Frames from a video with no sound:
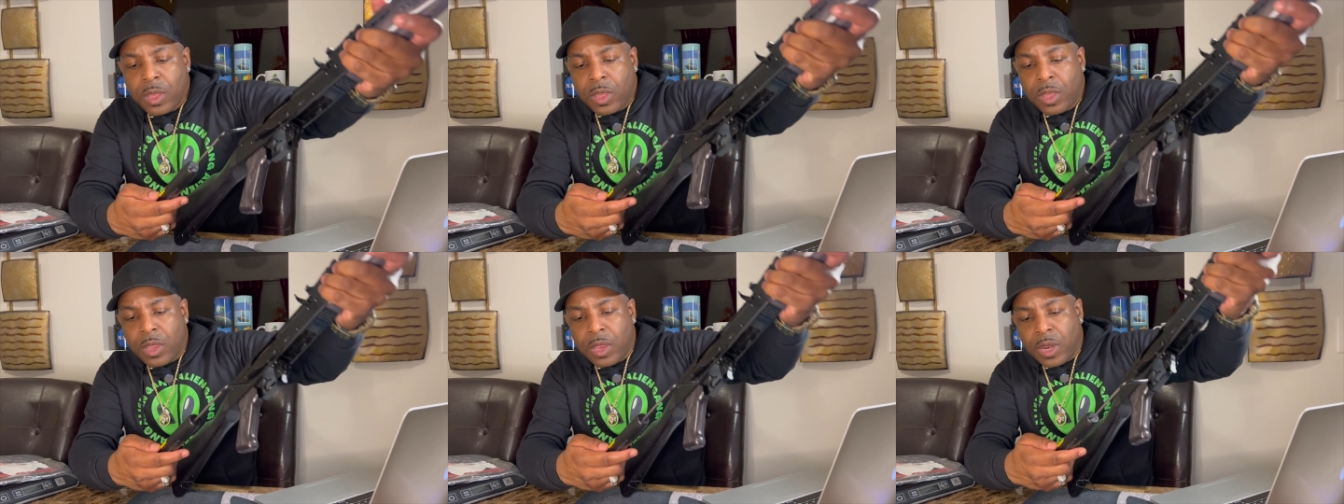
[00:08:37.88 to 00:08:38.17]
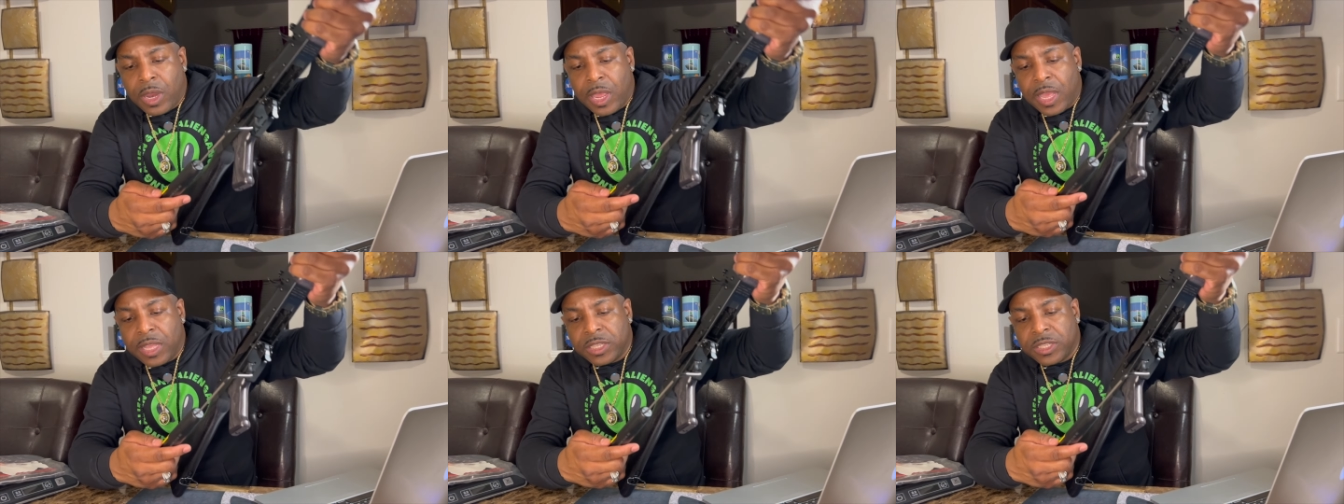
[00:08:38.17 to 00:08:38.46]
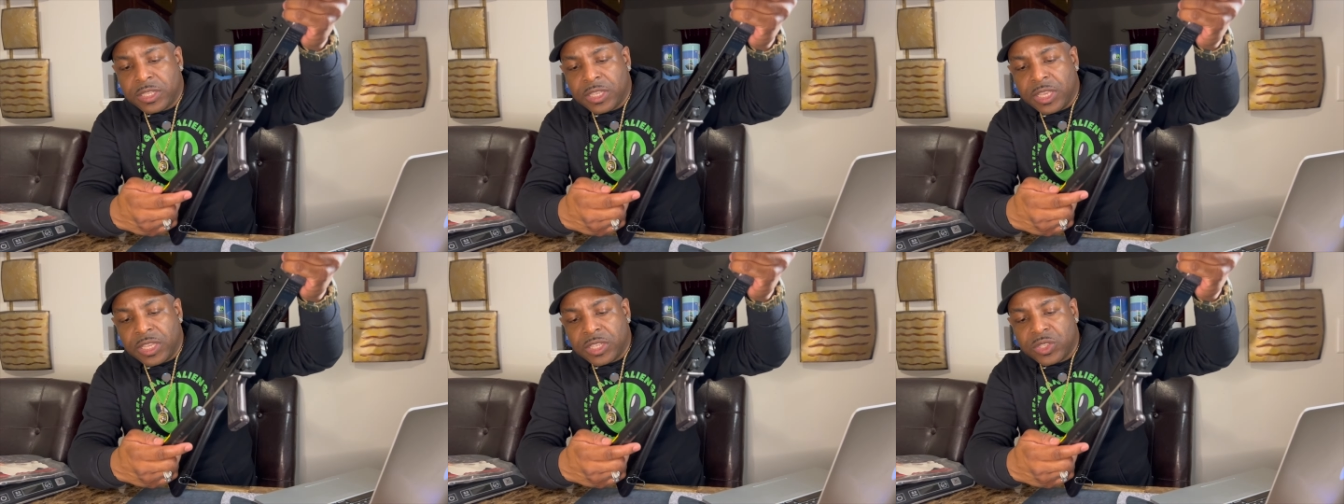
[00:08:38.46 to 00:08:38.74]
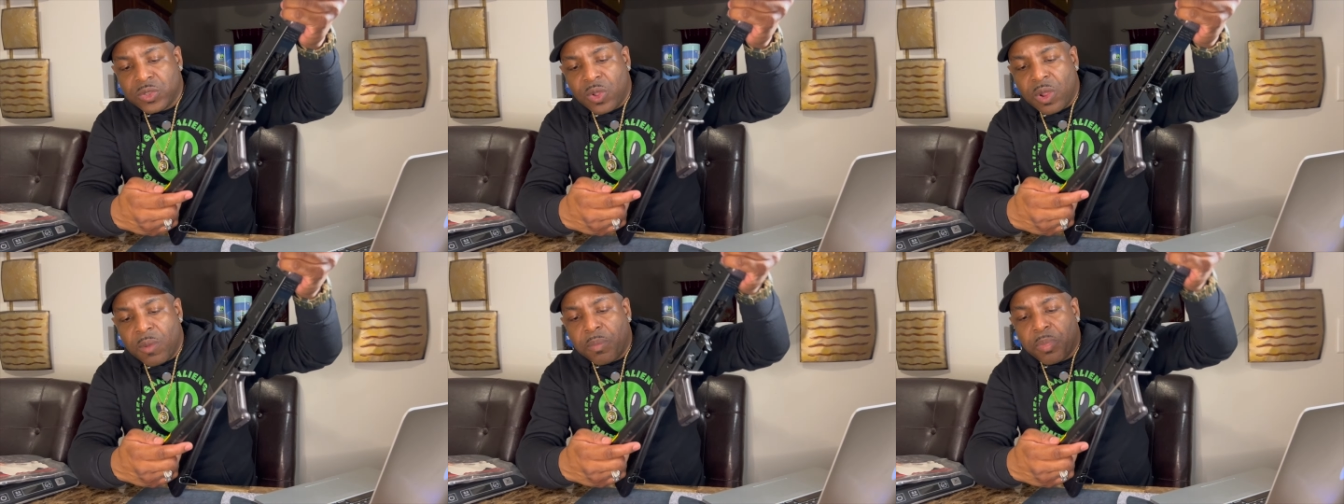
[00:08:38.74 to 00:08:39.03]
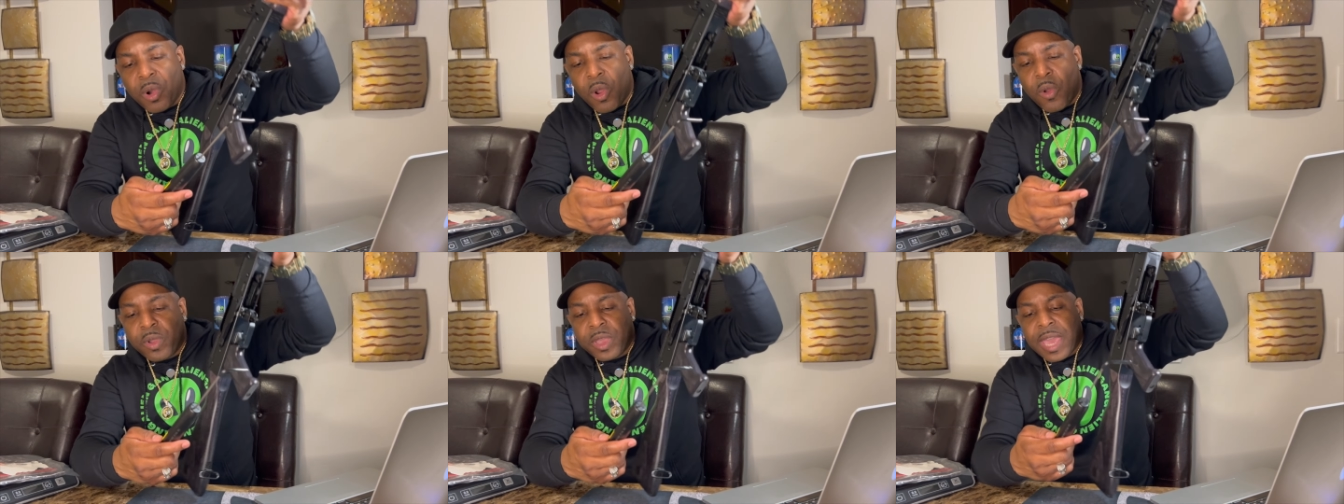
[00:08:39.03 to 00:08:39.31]
And that's it. So it
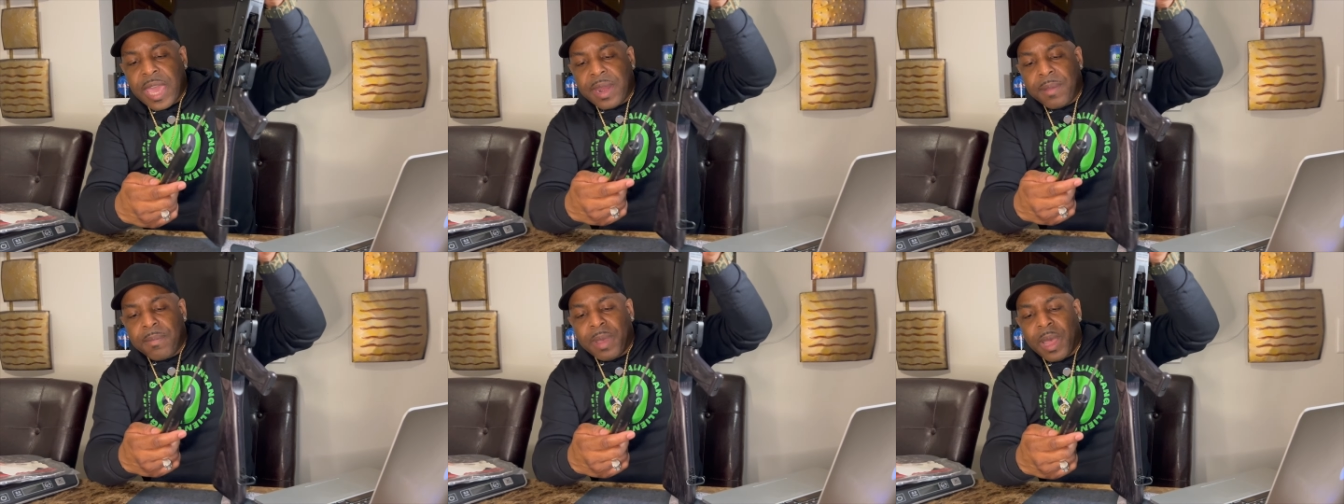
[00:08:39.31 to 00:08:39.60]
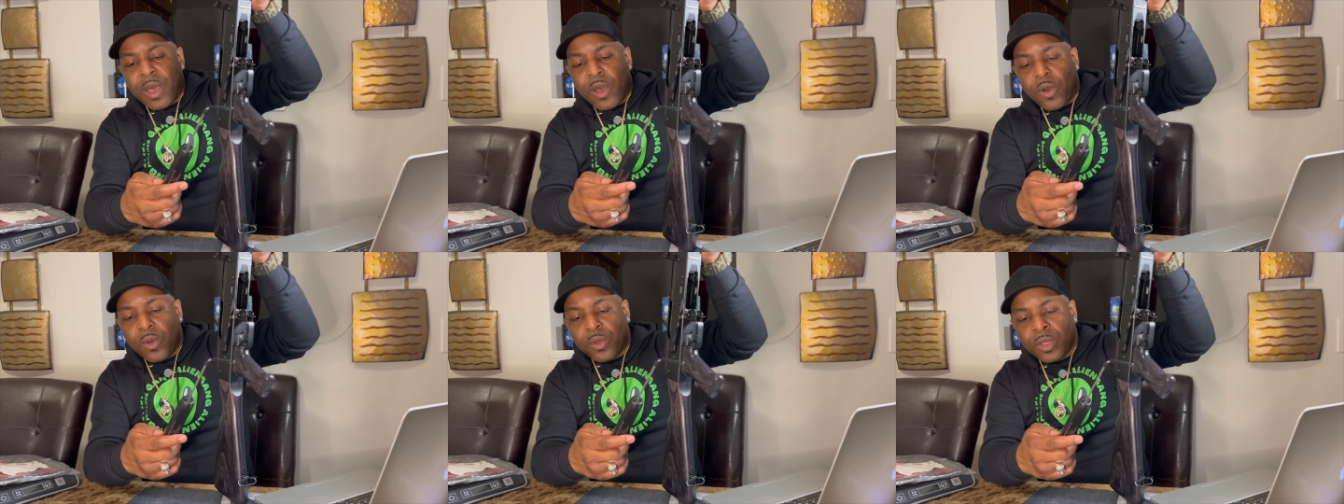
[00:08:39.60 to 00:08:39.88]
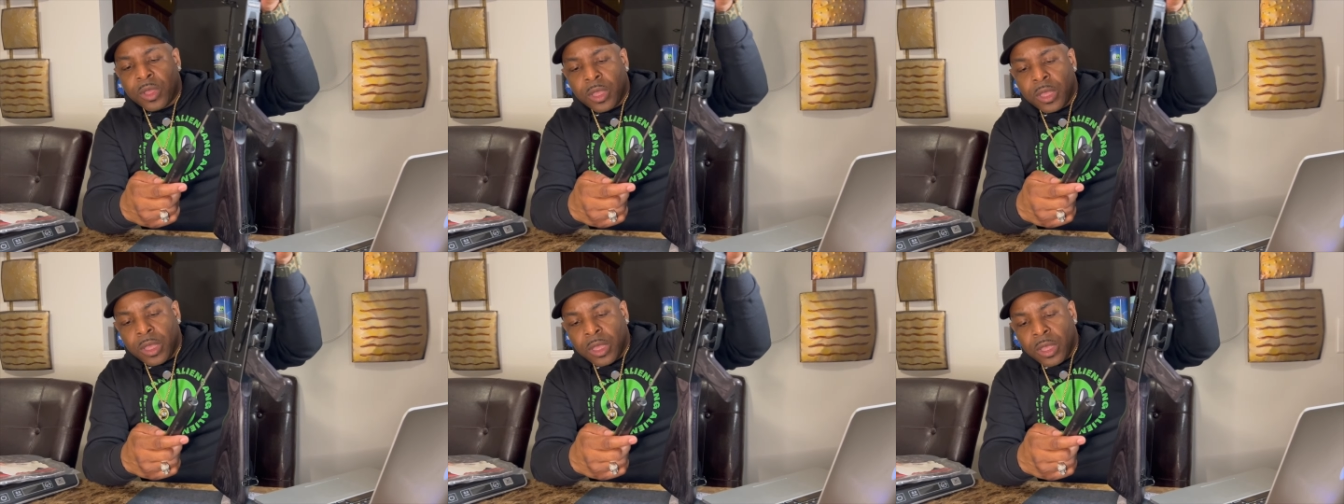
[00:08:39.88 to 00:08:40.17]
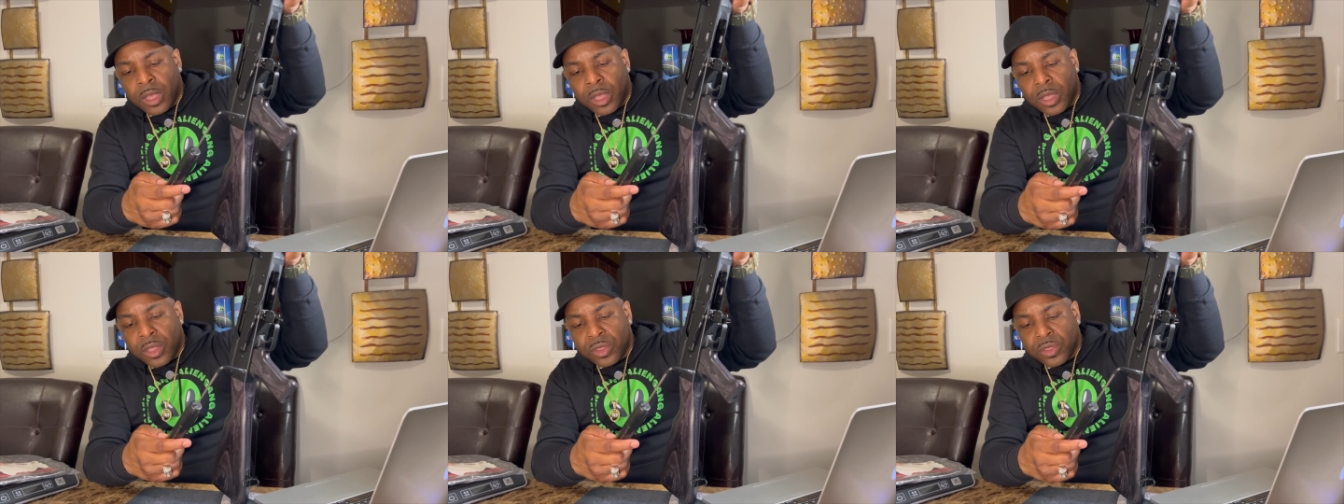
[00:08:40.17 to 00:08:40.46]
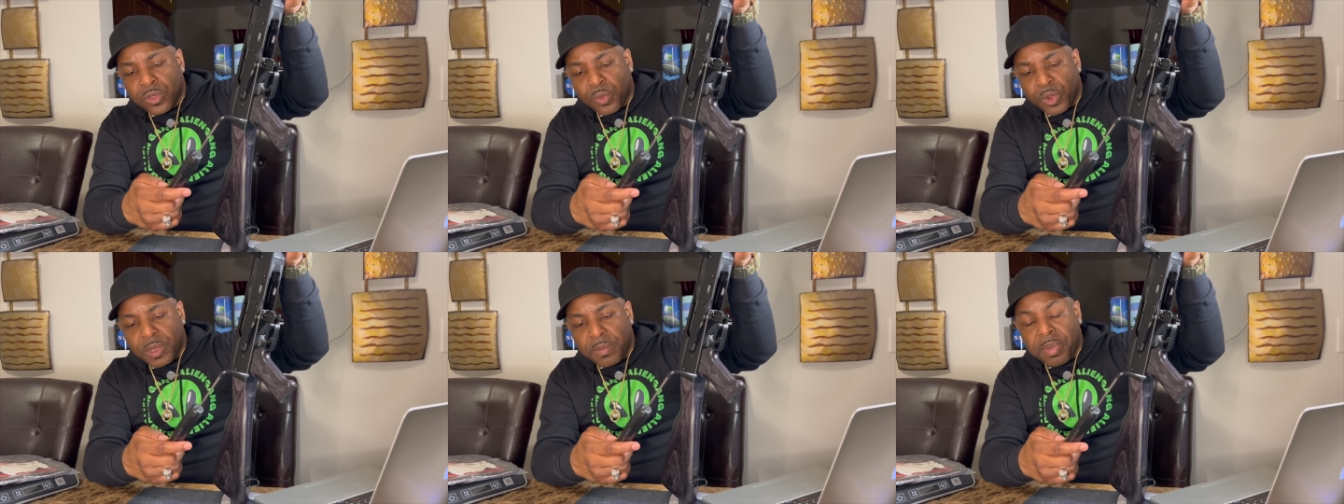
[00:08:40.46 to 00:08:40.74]
broke at about
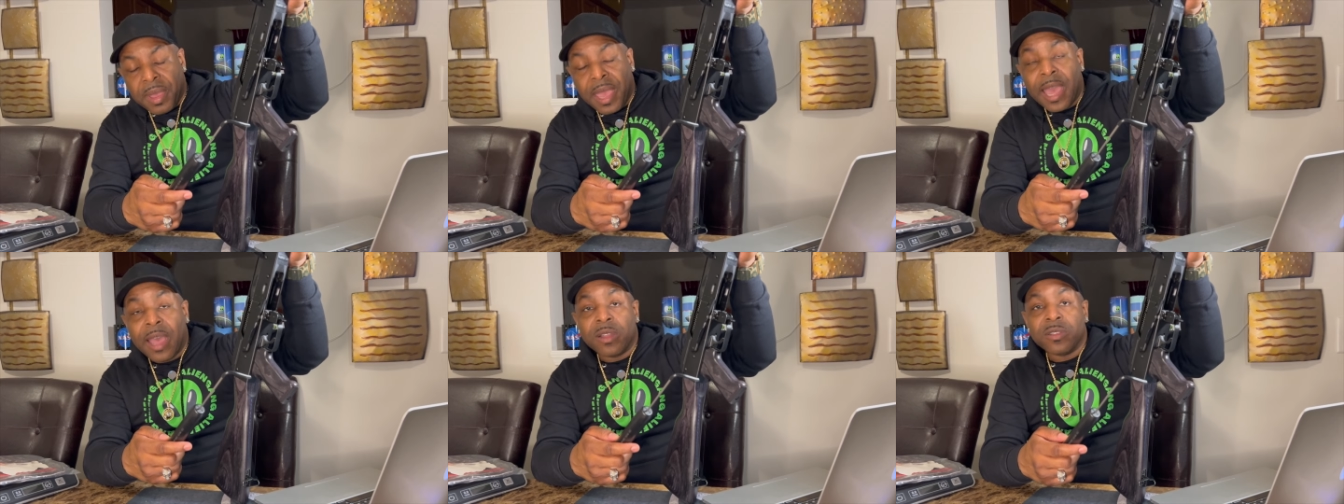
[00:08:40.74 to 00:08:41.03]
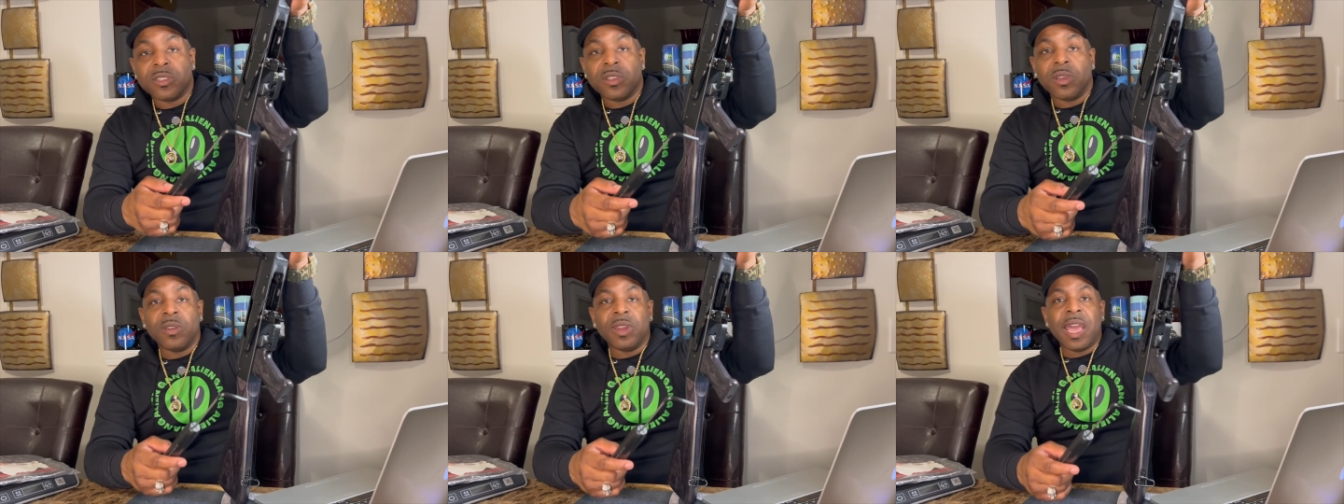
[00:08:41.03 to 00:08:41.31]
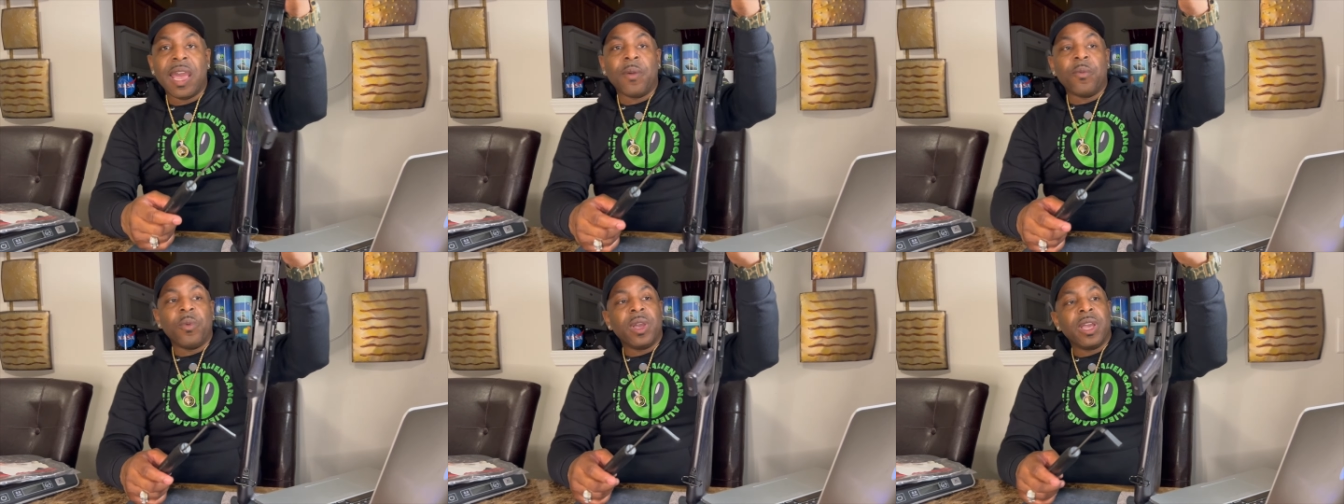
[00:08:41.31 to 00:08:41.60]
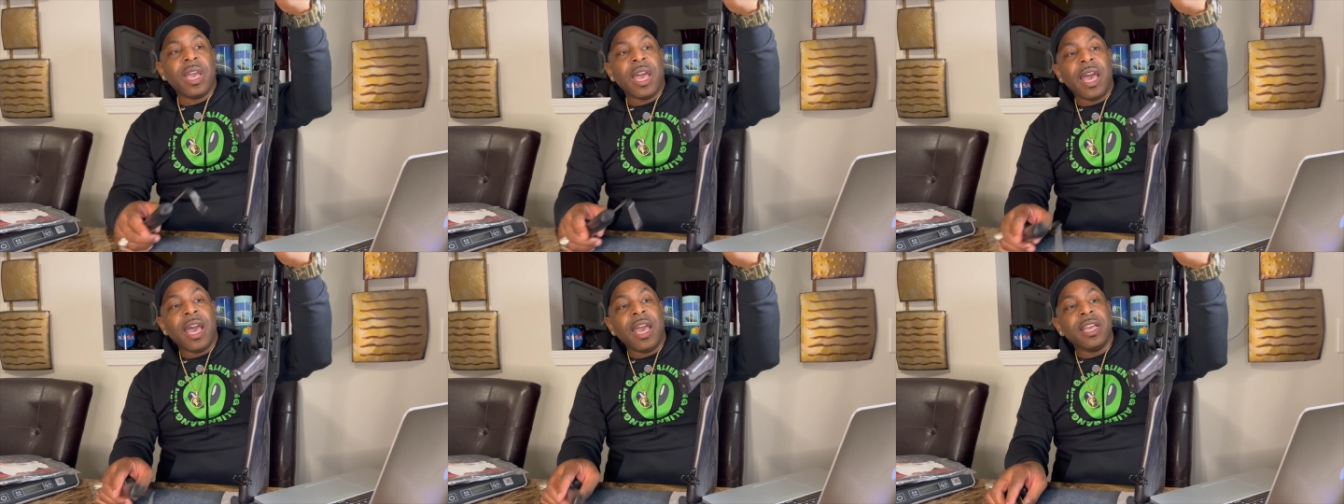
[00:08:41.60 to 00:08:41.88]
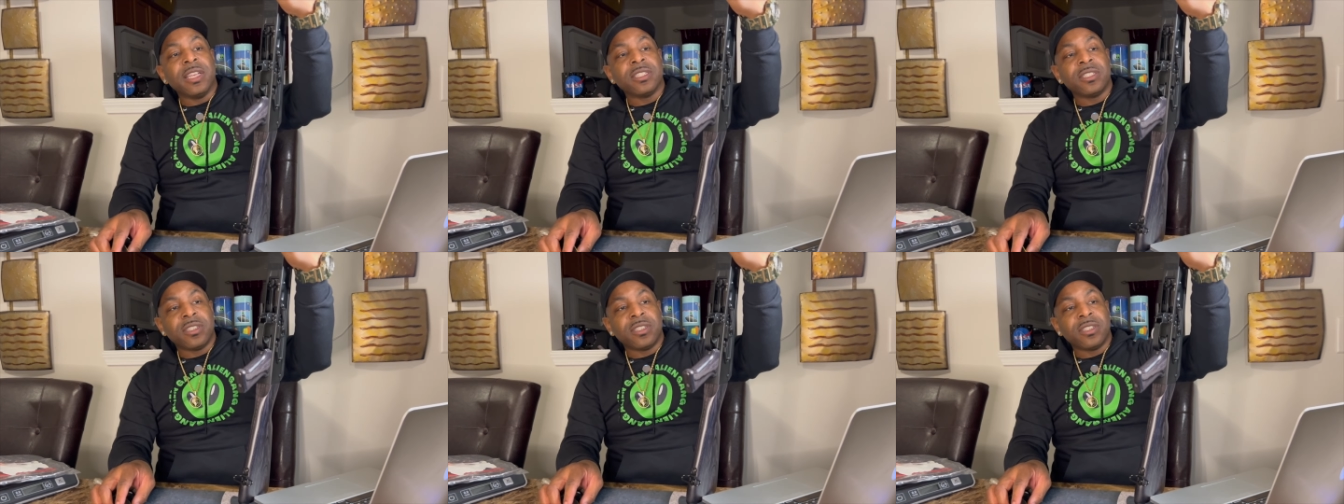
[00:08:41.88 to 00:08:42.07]
three pounds on that one, guys.